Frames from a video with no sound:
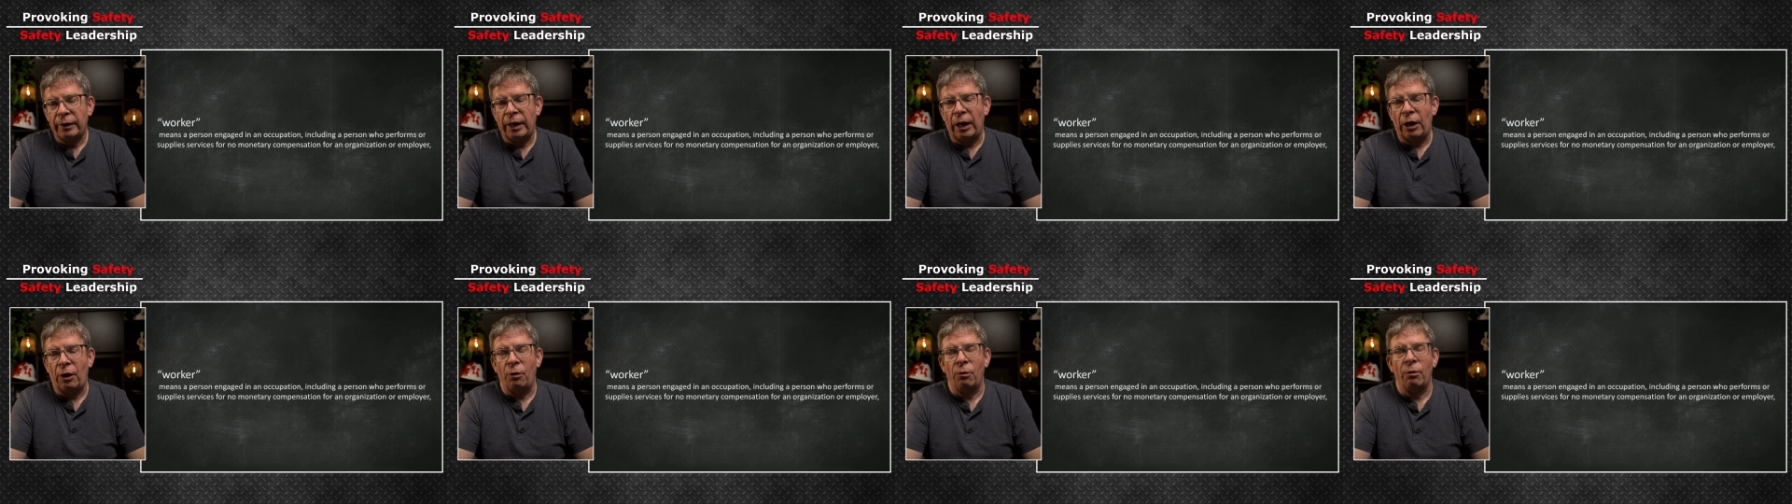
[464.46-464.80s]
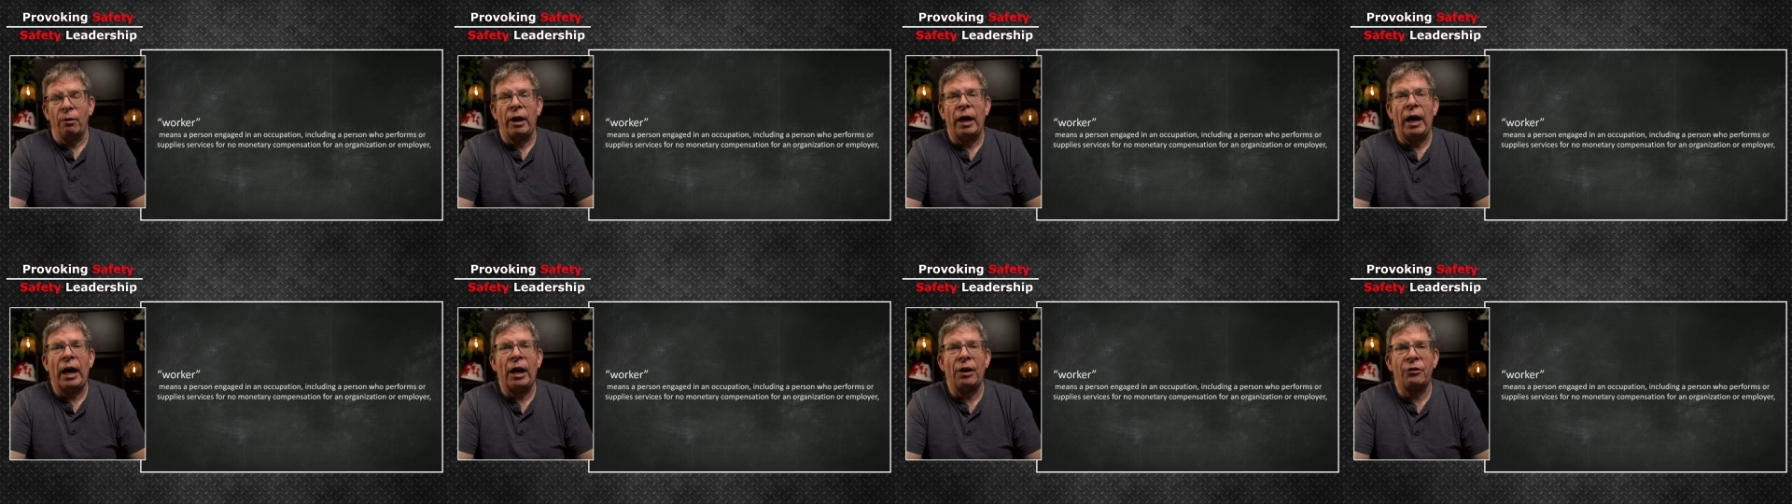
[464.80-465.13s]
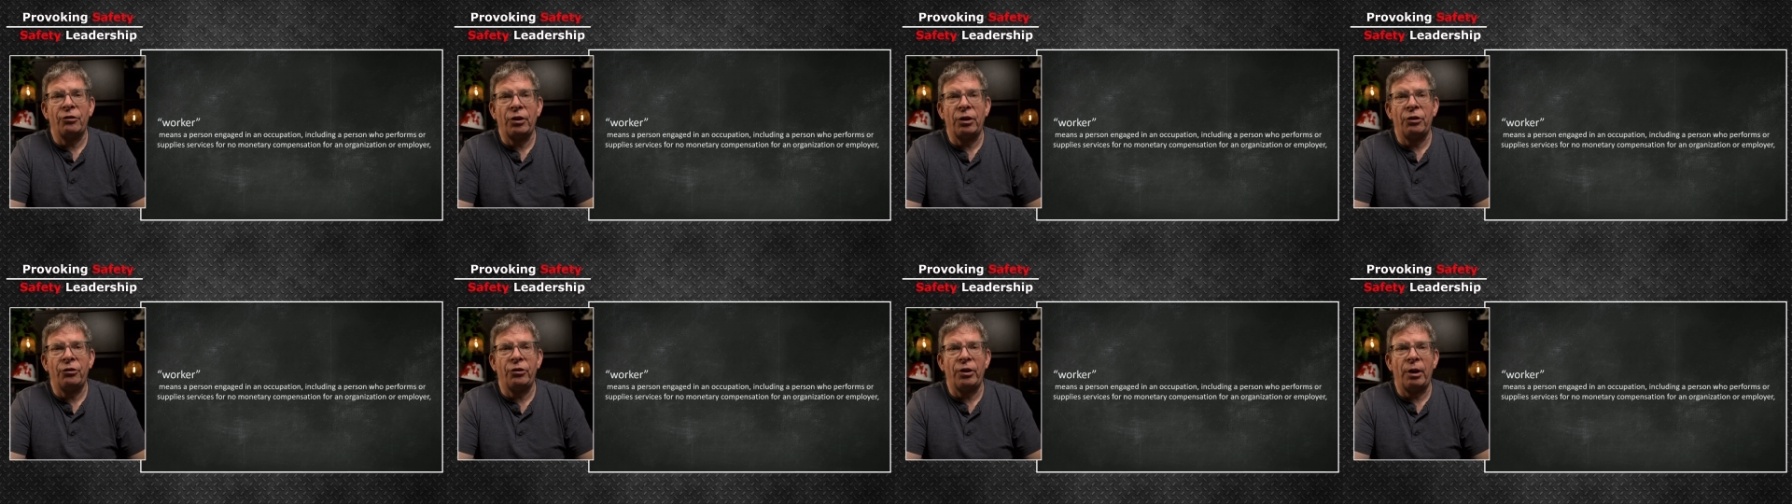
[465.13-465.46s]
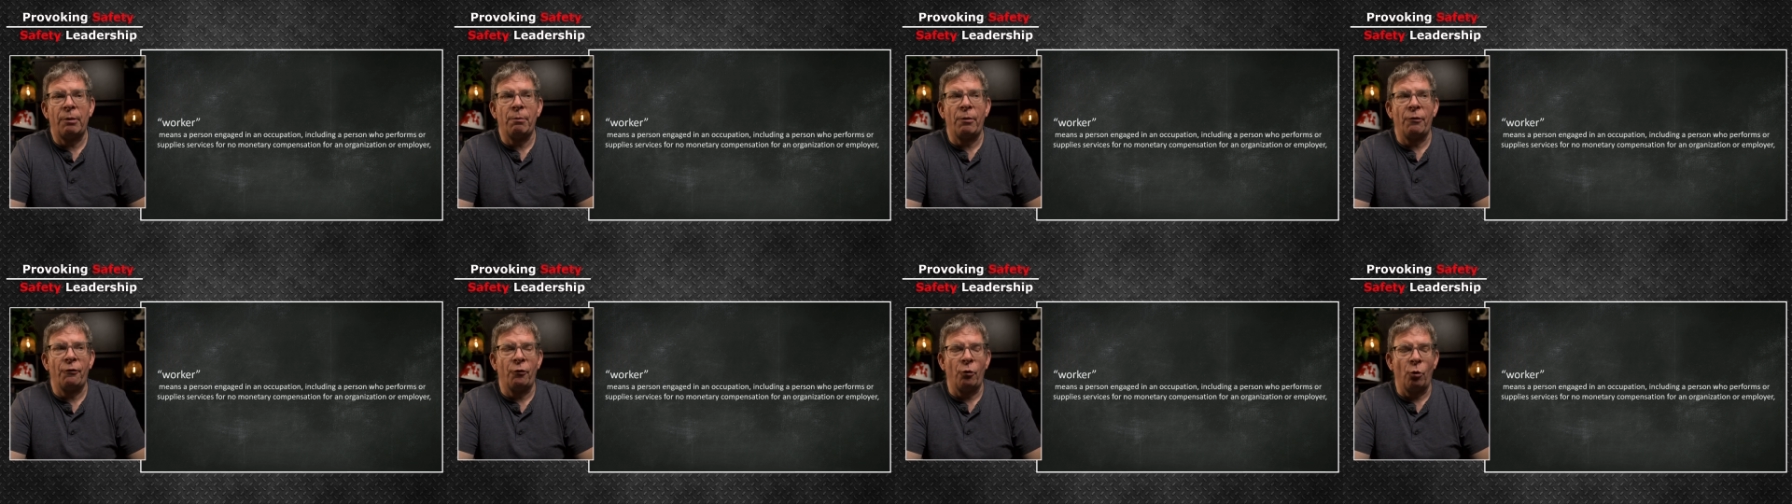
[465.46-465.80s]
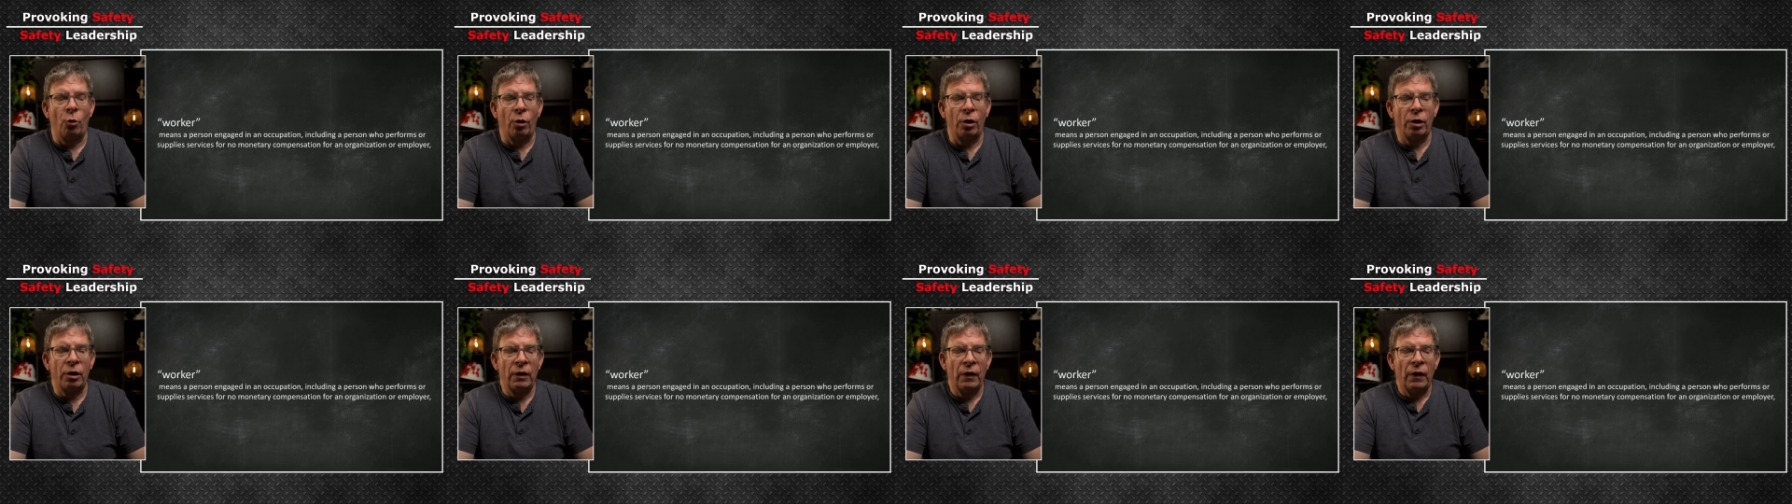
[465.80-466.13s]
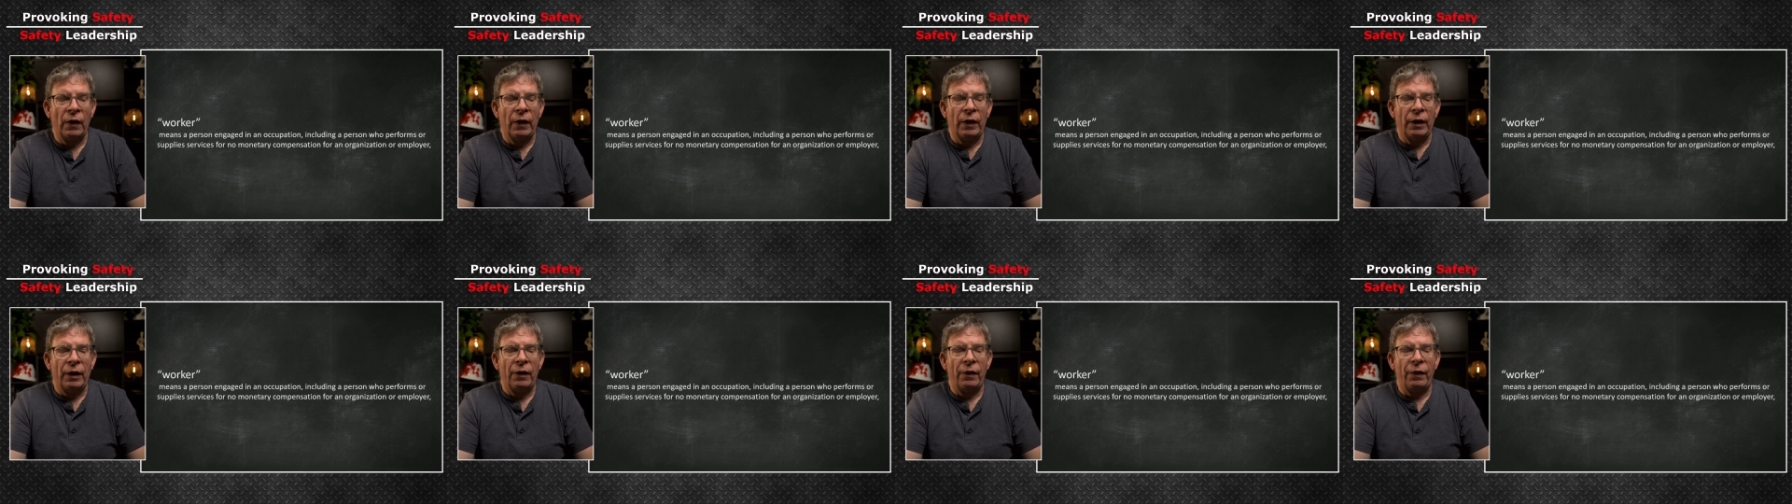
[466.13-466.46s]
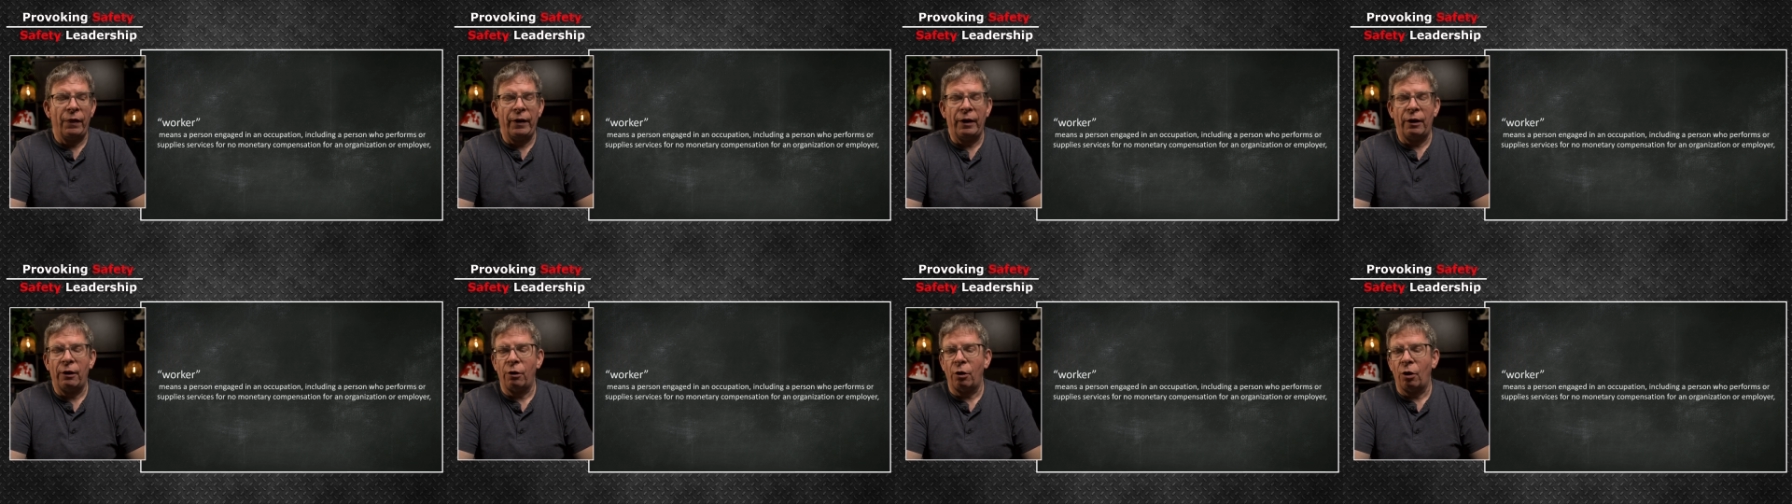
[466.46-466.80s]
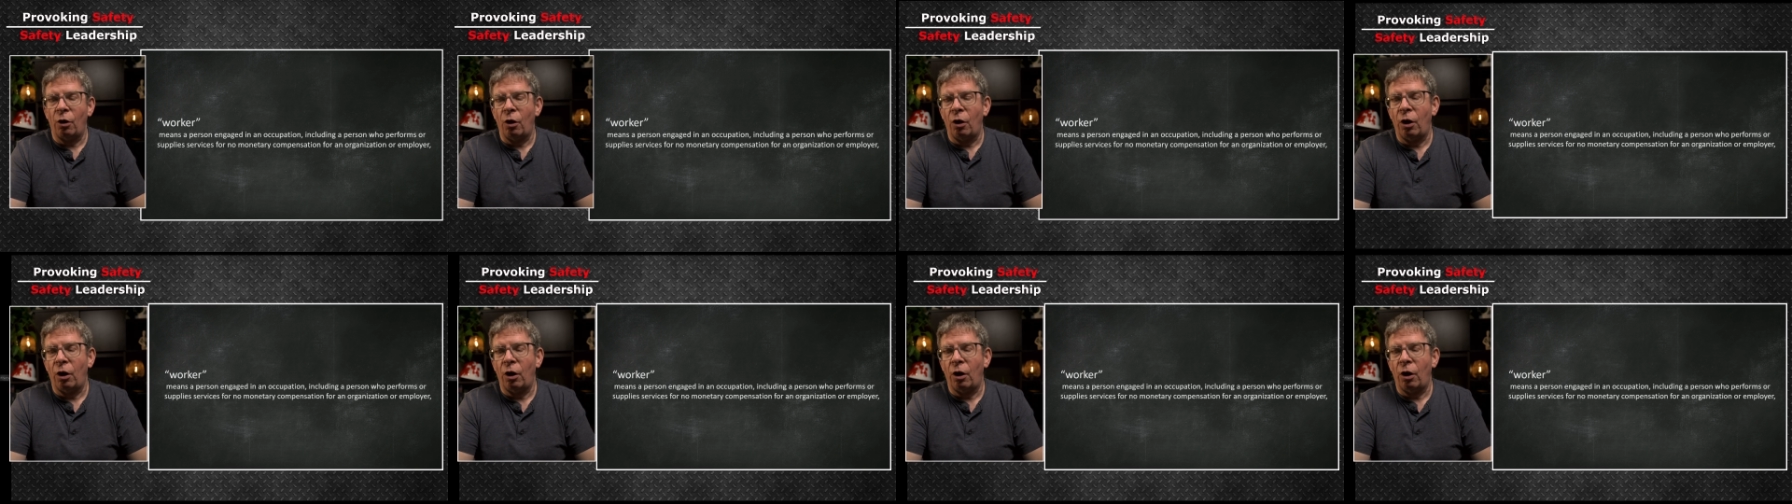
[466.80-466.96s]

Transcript: Now, as I said before, there